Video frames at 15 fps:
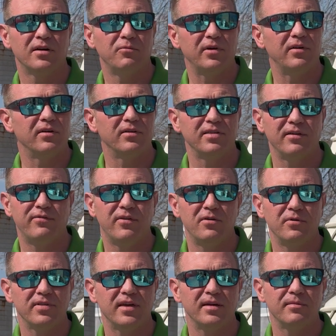We were on the phone
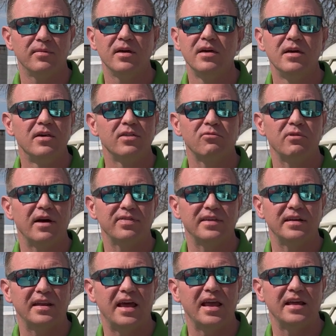with him throughout the
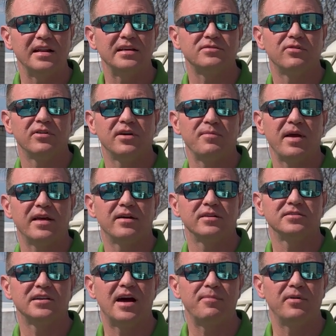day, and he's really made our
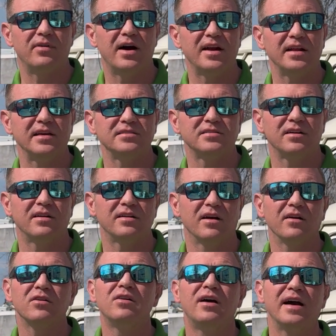job a lot easier and
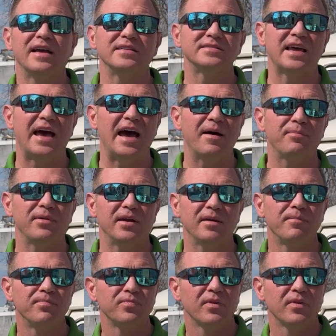our clients happy.